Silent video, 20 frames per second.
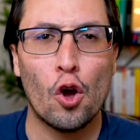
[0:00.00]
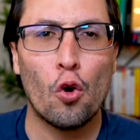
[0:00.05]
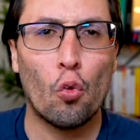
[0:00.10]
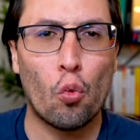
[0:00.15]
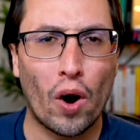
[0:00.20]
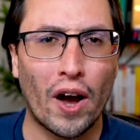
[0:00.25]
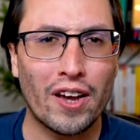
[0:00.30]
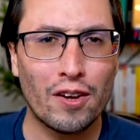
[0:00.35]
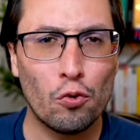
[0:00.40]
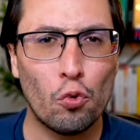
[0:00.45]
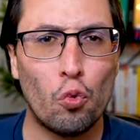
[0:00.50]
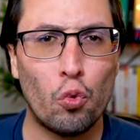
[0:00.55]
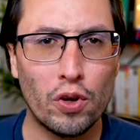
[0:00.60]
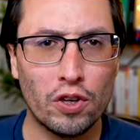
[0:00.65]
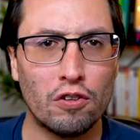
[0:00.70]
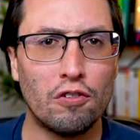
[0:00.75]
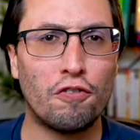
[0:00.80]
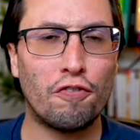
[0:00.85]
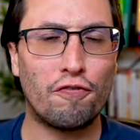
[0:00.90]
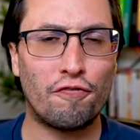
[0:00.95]
Why
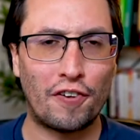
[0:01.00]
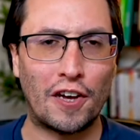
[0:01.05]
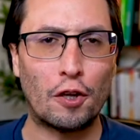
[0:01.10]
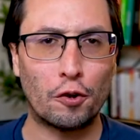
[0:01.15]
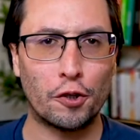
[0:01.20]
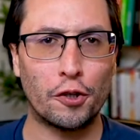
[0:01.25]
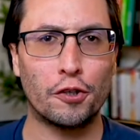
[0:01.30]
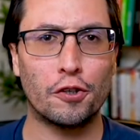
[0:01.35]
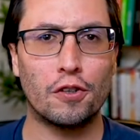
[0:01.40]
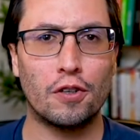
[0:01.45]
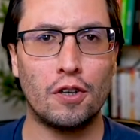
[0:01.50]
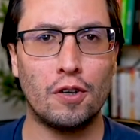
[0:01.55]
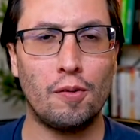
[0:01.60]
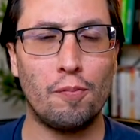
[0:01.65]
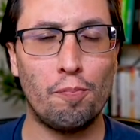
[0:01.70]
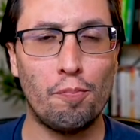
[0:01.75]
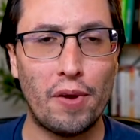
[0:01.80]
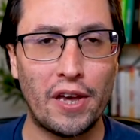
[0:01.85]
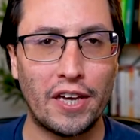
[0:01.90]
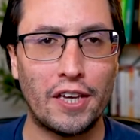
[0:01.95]
will failure
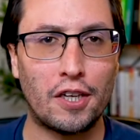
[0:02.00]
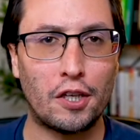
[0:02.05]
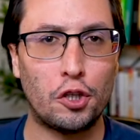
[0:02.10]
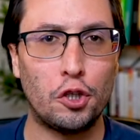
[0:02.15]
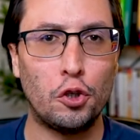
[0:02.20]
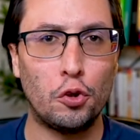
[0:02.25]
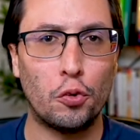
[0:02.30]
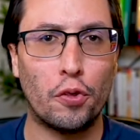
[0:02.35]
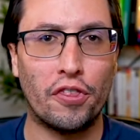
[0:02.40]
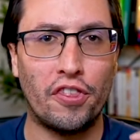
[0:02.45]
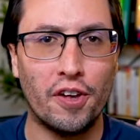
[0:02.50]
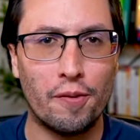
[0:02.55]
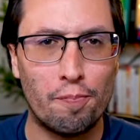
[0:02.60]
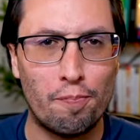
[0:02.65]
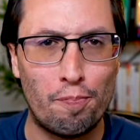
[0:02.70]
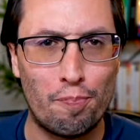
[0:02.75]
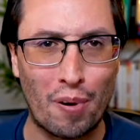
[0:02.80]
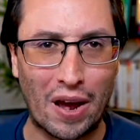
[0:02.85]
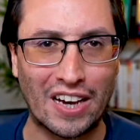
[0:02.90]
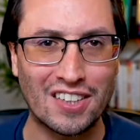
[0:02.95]
make you the
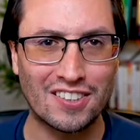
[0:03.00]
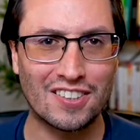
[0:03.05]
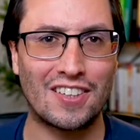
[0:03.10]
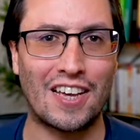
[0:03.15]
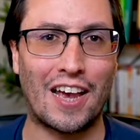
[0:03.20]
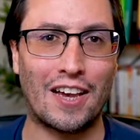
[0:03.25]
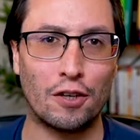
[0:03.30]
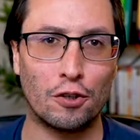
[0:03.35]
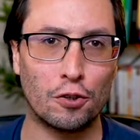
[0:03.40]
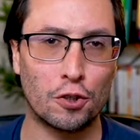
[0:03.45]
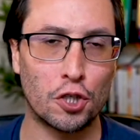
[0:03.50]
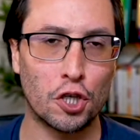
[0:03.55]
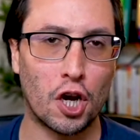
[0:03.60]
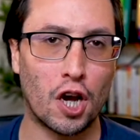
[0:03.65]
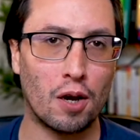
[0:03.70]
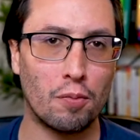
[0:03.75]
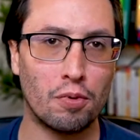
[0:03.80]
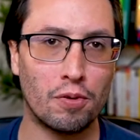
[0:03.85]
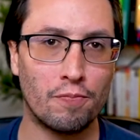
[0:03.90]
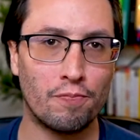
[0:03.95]
best at your
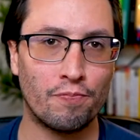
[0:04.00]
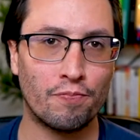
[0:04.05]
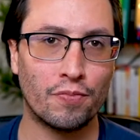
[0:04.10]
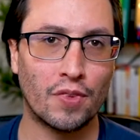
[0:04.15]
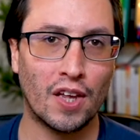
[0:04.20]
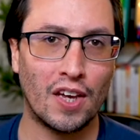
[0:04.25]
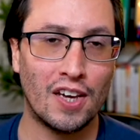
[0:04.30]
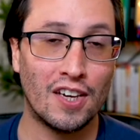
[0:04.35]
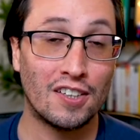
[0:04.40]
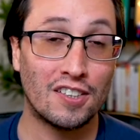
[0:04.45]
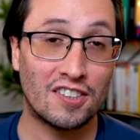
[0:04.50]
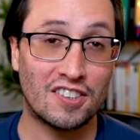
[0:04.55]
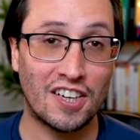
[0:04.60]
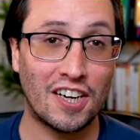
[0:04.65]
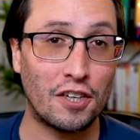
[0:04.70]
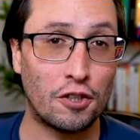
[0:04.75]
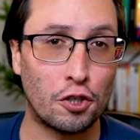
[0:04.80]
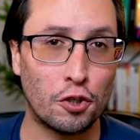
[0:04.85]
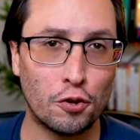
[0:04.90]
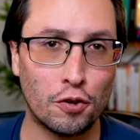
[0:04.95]
job?
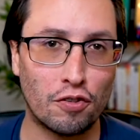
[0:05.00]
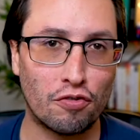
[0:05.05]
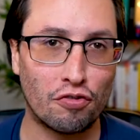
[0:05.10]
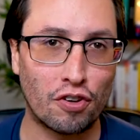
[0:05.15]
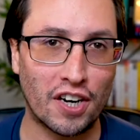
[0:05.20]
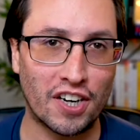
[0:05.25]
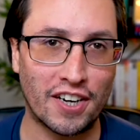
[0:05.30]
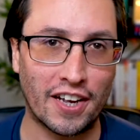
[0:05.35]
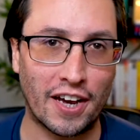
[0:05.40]
Stay tuned to find